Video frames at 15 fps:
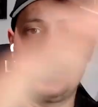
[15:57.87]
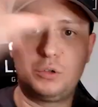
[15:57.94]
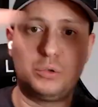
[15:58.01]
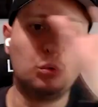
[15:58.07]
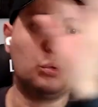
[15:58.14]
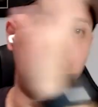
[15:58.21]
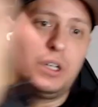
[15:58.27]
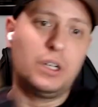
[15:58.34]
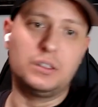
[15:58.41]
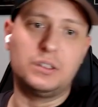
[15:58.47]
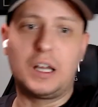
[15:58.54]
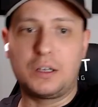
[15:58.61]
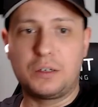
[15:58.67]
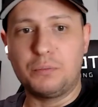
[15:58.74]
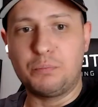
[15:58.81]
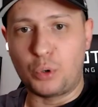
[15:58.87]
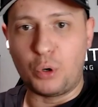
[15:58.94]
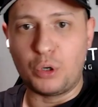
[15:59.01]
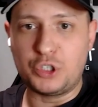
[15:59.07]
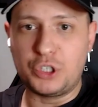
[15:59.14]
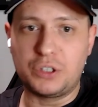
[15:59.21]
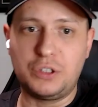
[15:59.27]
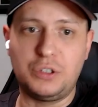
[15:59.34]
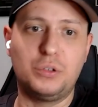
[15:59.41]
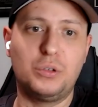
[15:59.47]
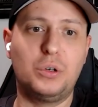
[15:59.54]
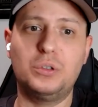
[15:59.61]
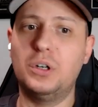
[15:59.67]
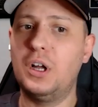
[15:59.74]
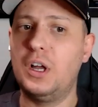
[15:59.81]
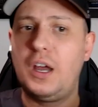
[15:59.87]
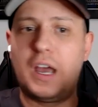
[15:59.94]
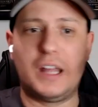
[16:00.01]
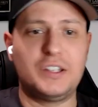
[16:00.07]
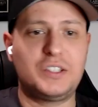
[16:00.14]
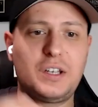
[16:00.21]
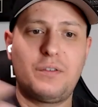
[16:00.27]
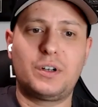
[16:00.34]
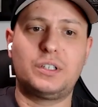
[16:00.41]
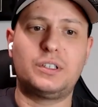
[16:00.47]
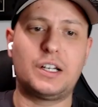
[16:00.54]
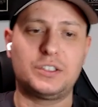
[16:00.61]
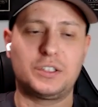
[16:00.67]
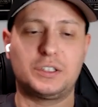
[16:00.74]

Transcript: to the like project, you know, and several other